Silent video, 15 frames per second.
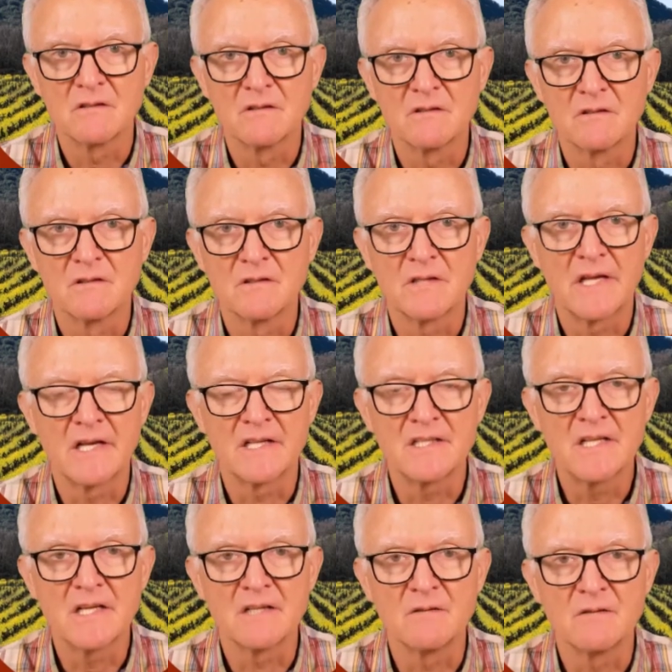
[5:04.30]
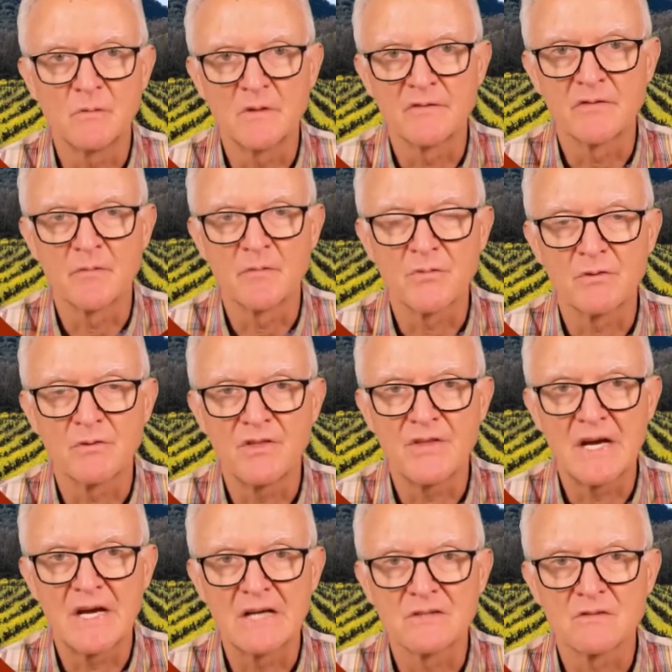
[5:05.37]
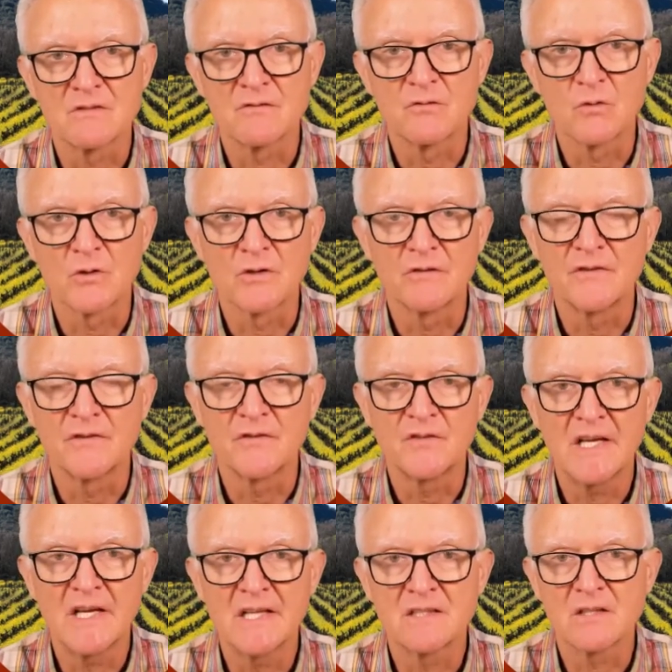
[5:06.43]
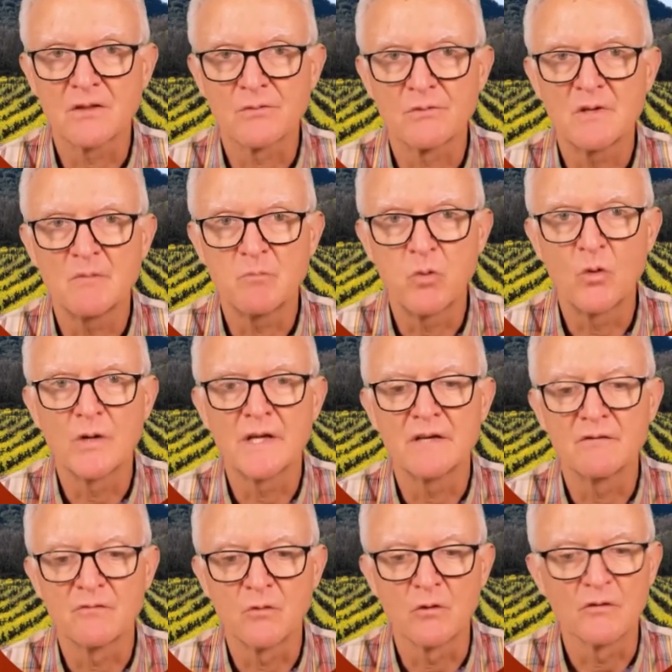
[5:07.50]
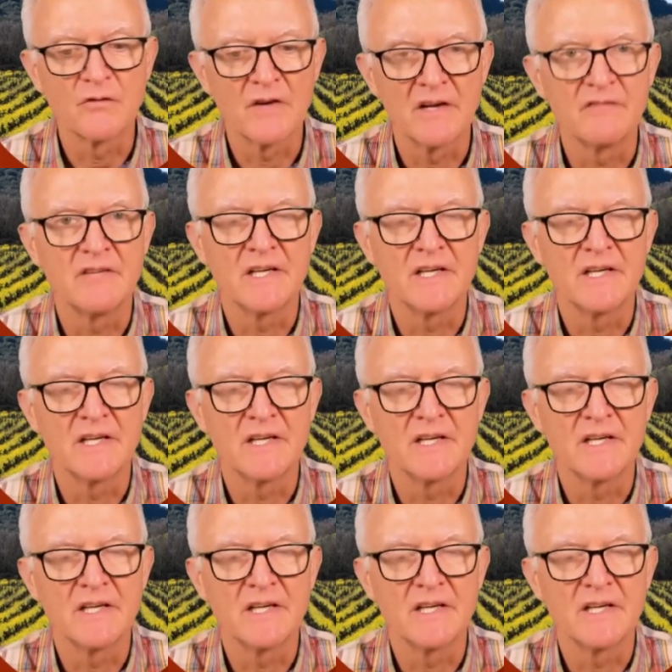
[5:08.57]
And it did. It went from 3,458 to 3.458.